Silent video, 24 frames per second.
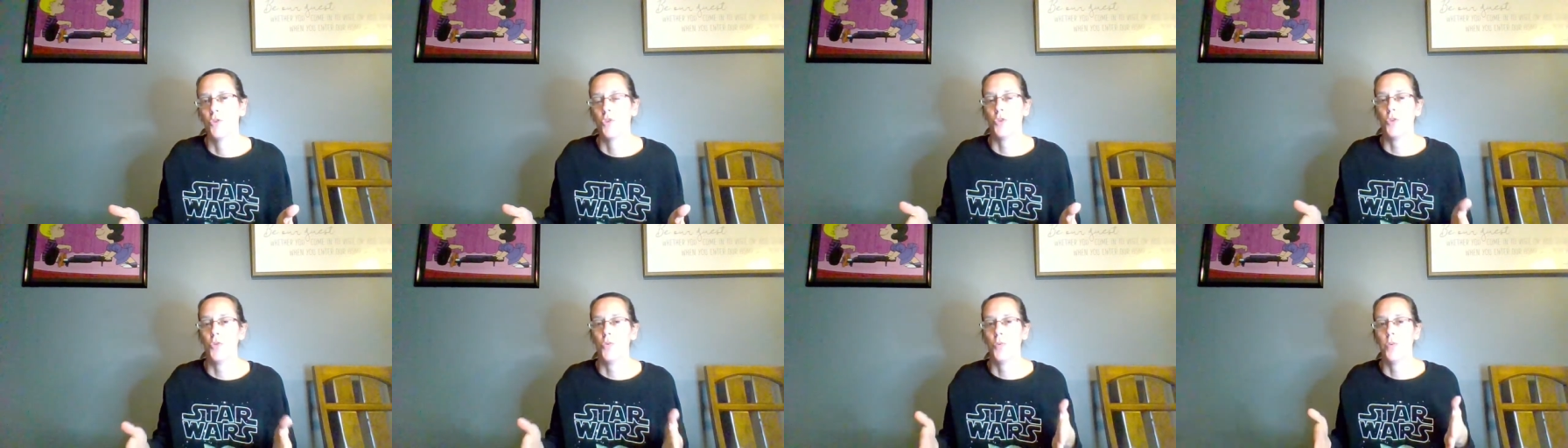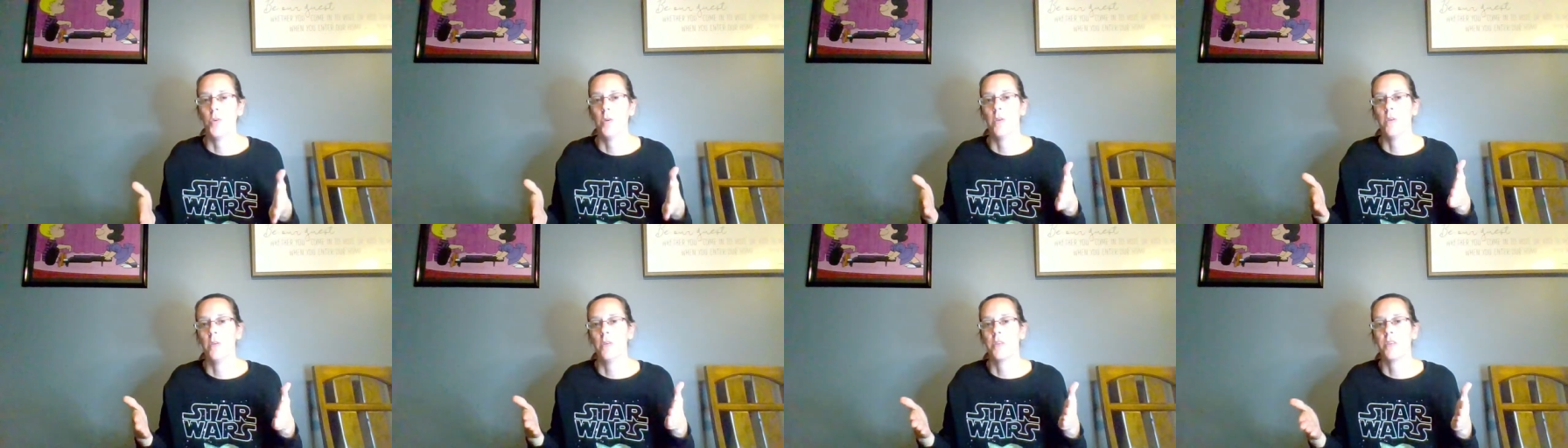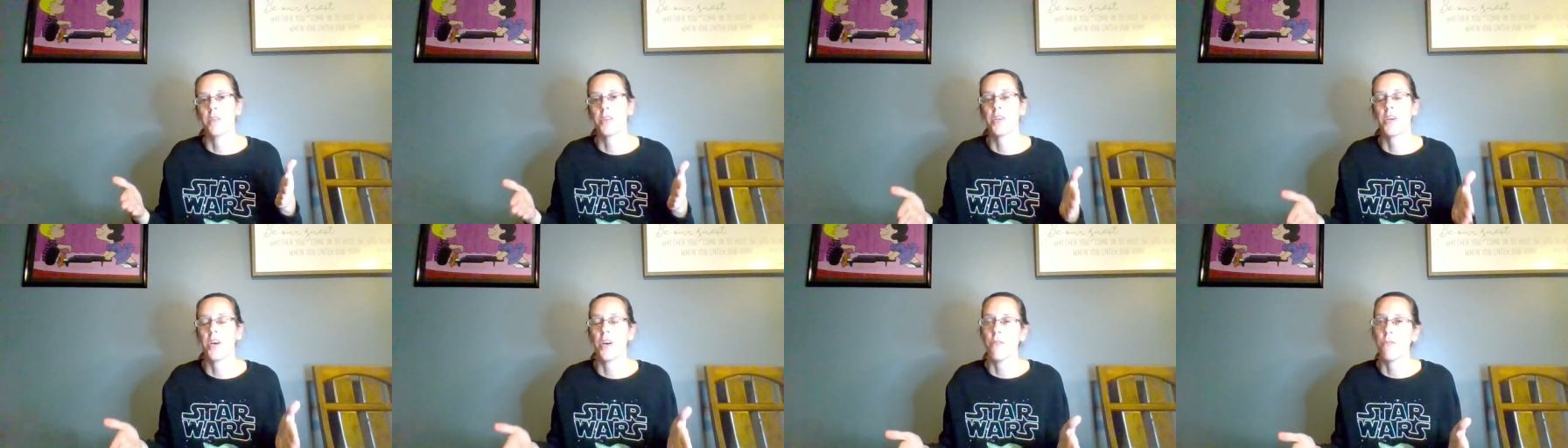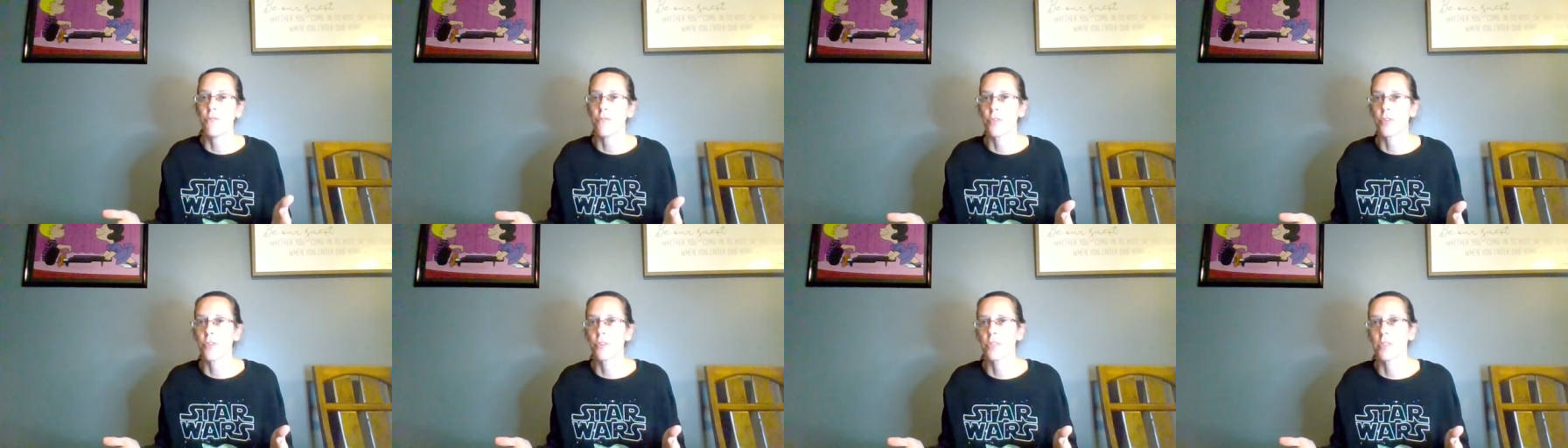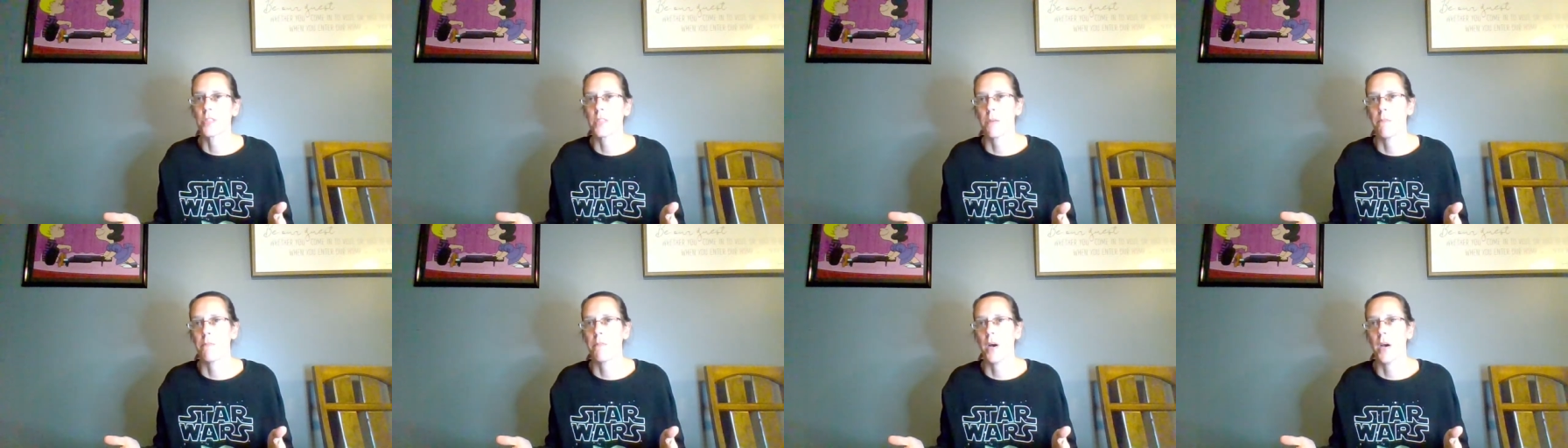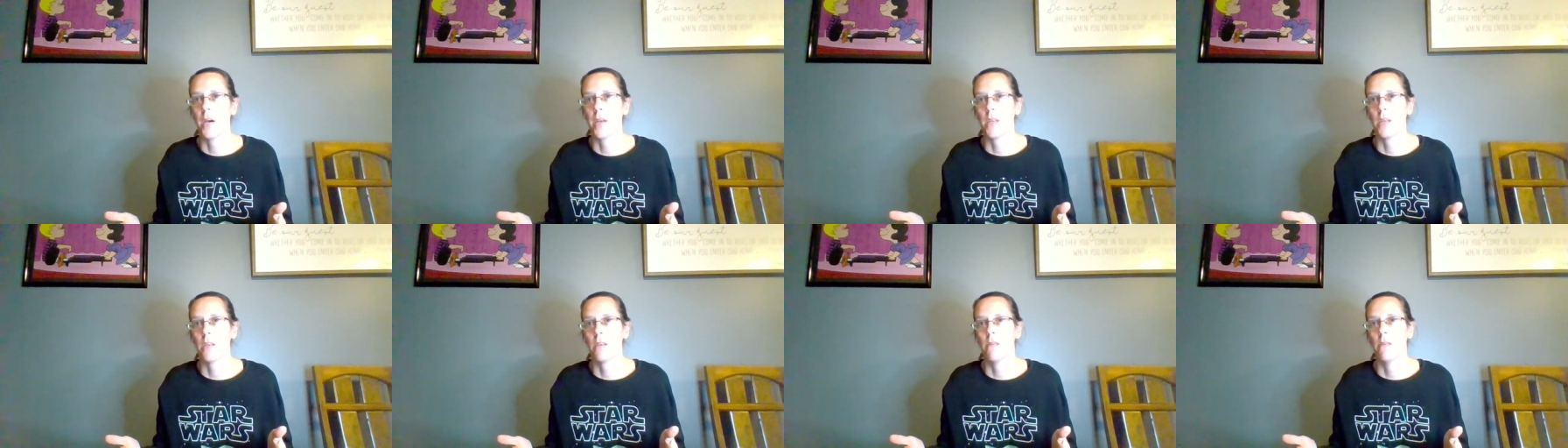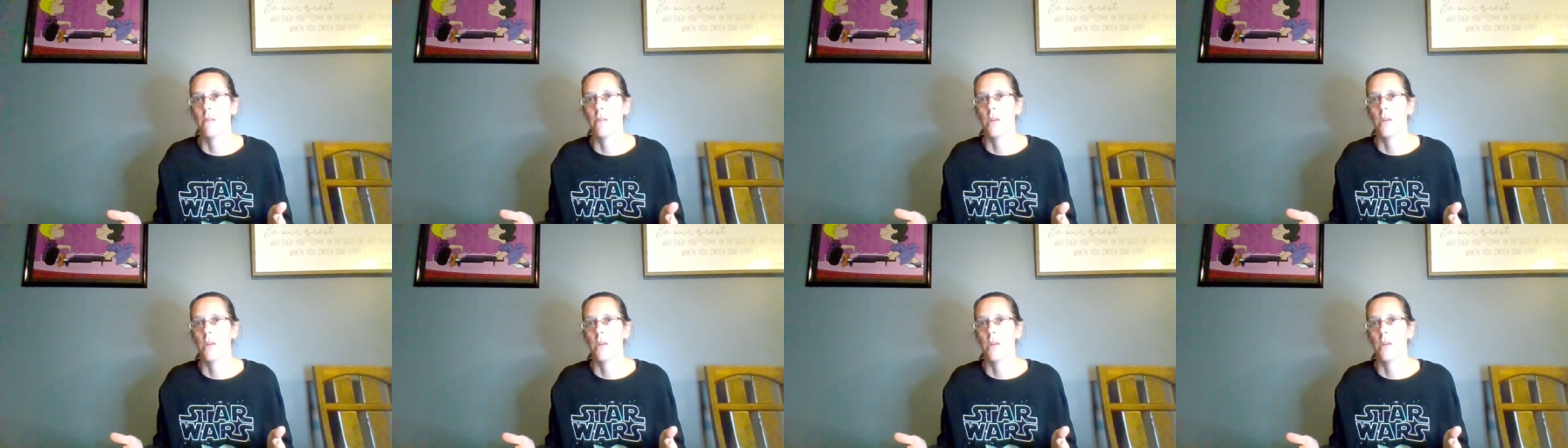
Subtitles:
to comfort somebody,